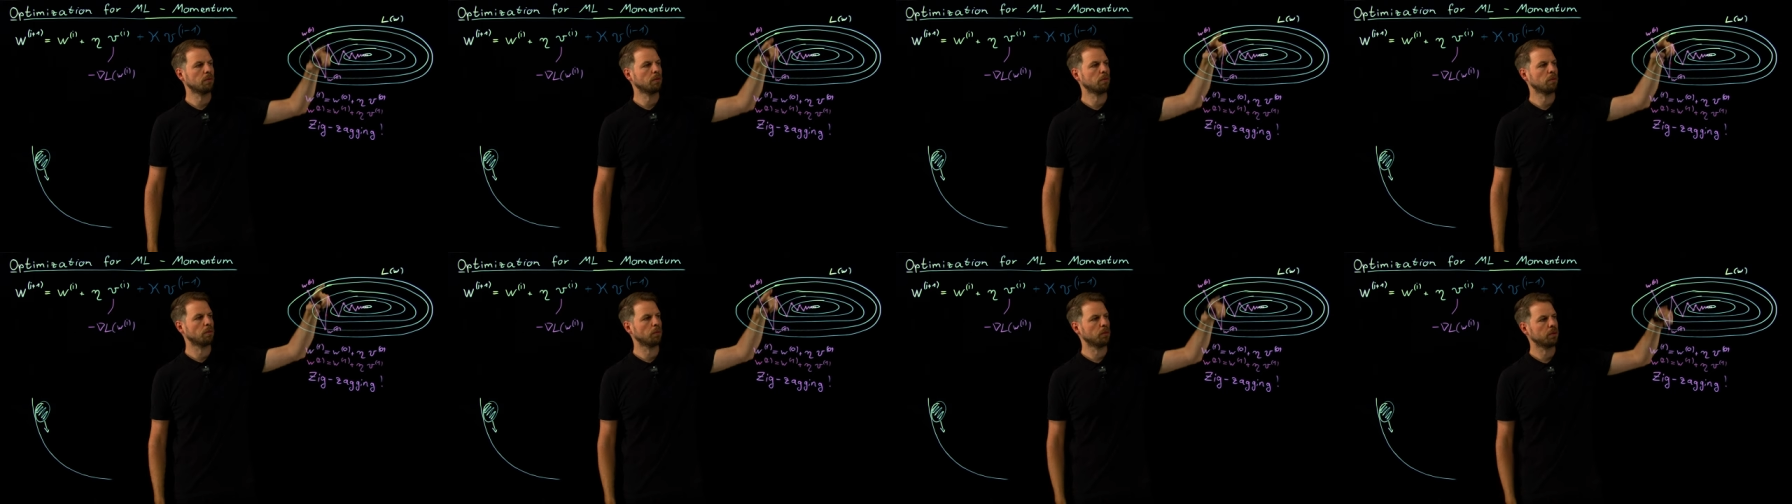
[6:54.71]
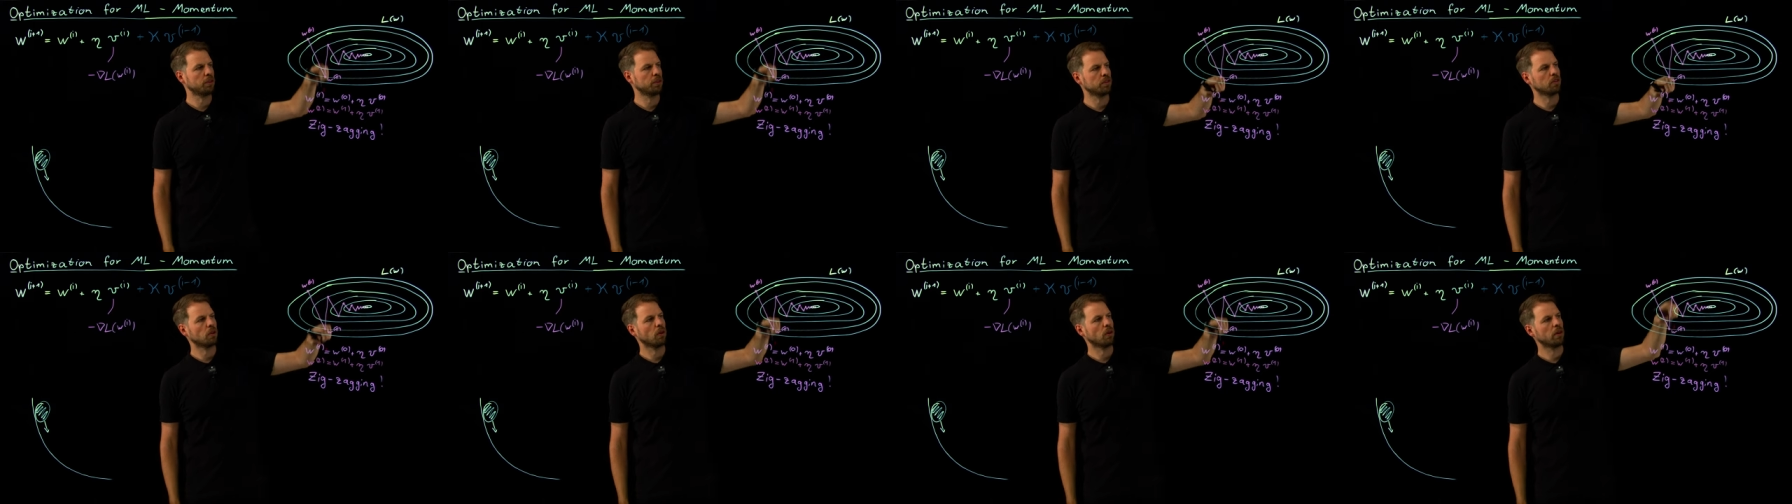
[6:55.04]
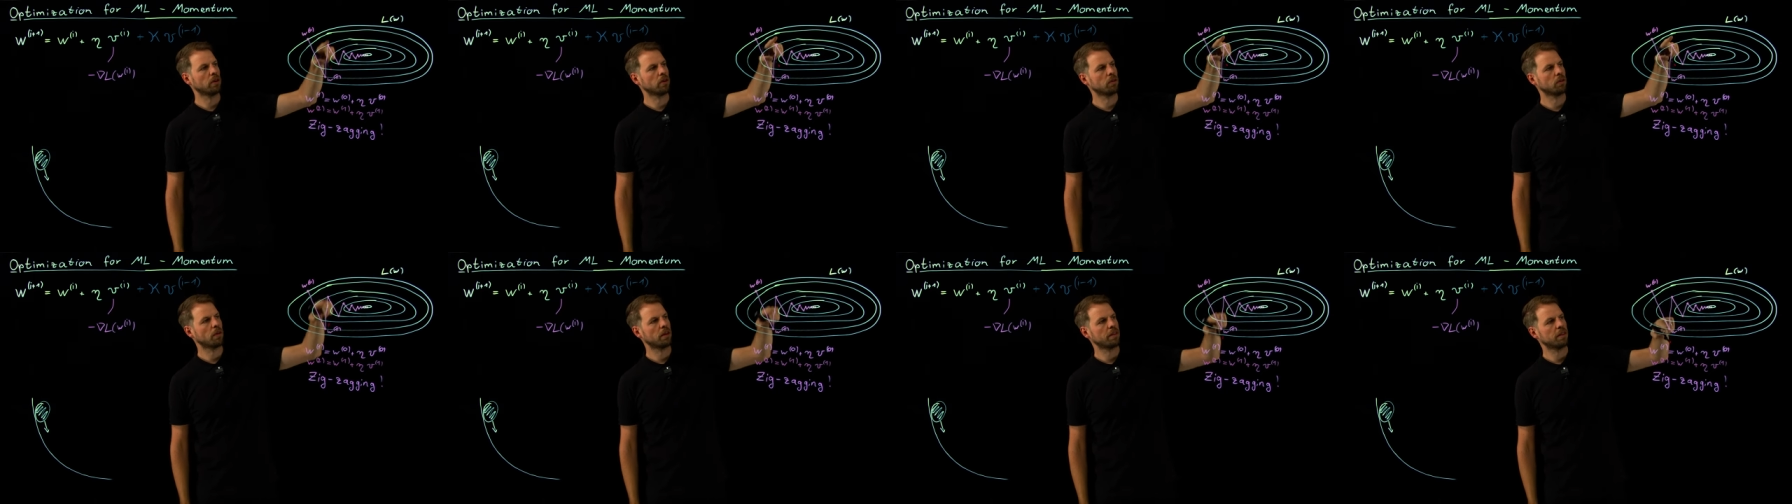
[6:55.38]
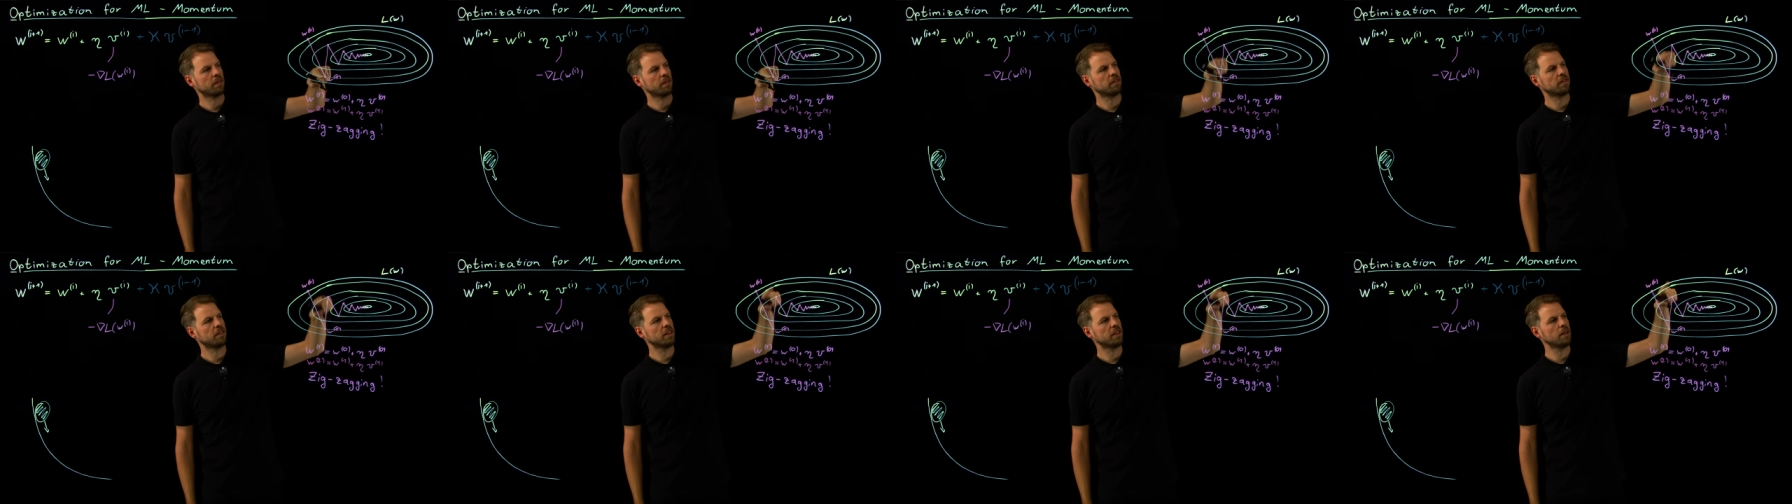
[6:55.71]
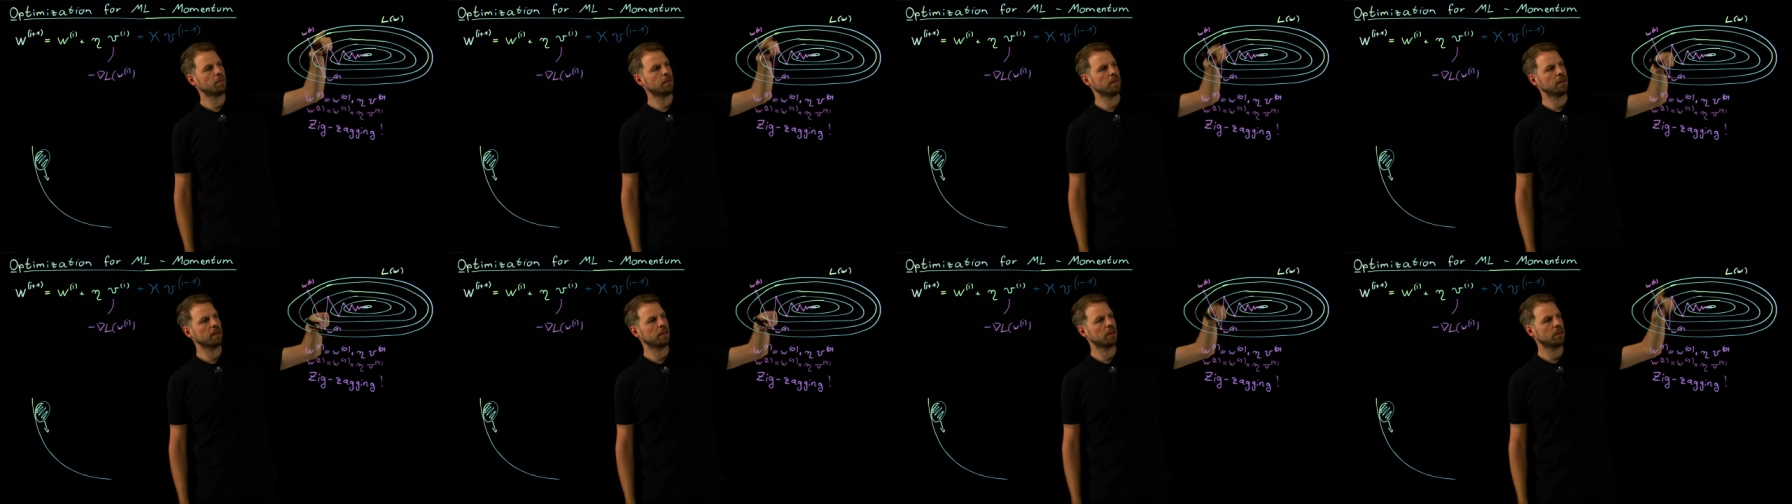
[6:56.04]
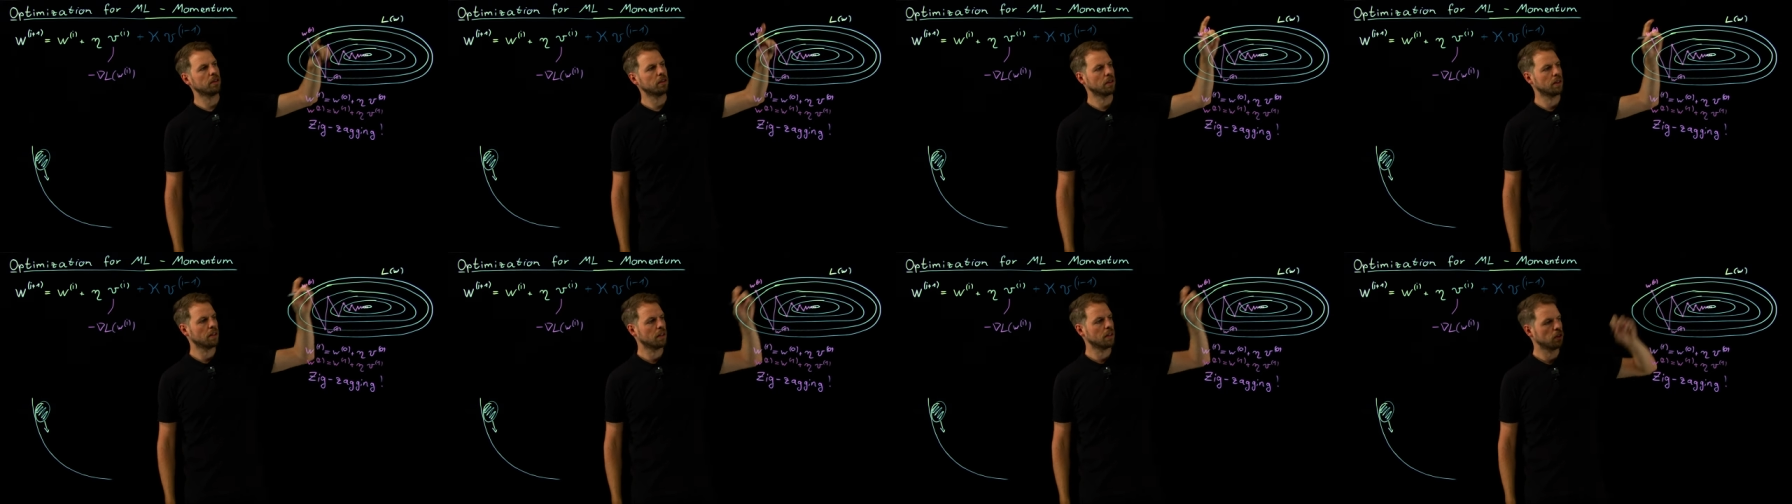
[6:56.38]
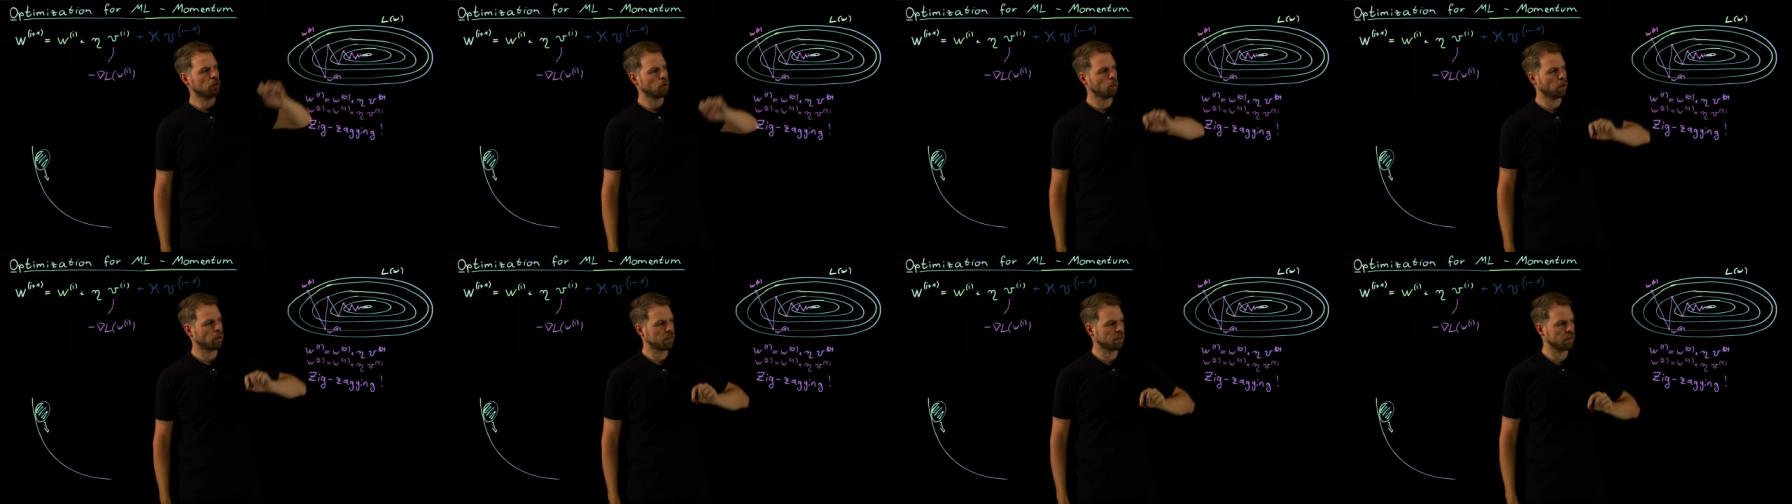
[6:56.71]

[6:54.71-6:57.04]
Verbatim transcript: which is going rather steeply towards